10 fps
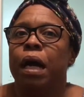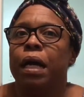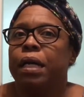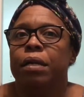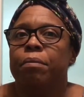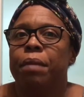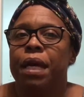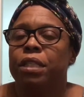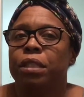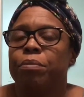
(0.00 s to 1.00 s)
I can
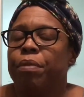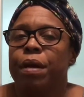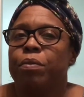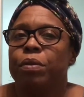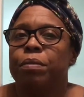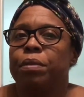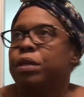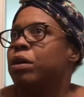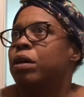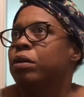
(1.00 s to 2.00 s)
imagine they probably would have
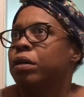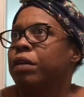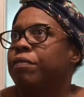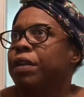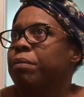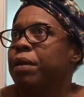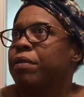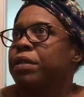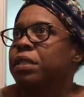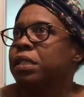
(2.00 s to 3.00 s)
been hung if they
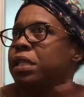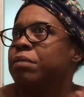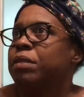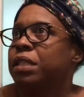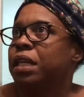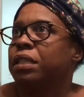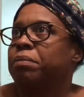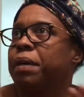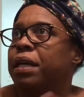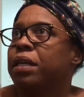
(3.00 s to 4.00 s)
married the same sex
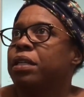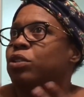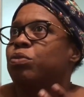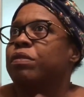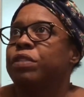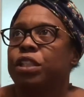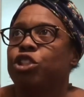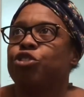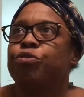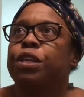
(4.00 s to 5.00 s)
back in the 12th
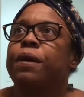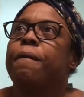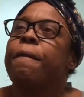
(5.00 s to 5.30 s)
century.